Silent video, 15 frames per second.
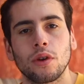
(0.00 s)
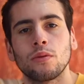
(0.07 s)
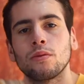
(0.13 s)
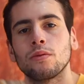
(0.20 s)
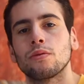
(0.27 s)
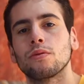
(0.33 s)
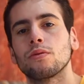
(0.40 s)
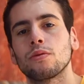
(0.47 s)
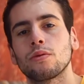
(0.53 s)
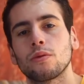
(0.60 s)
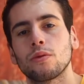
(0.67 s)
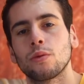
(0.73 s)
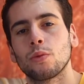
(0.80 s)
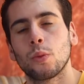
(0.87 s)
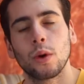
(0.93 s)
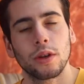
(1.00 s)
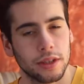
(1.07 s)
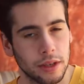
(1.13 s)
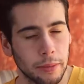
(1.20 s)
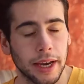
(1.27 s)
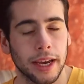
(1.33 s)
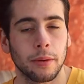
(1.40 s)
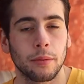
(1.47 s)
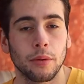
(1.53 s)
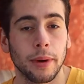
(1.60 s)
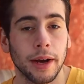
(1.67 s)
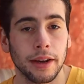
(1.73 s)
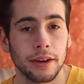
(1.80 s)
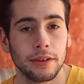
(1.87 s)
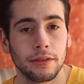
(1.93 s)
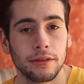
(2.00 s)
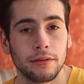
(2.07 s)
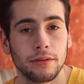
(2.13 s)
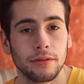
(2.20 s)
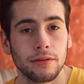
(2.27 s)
So, what's in my camera bag?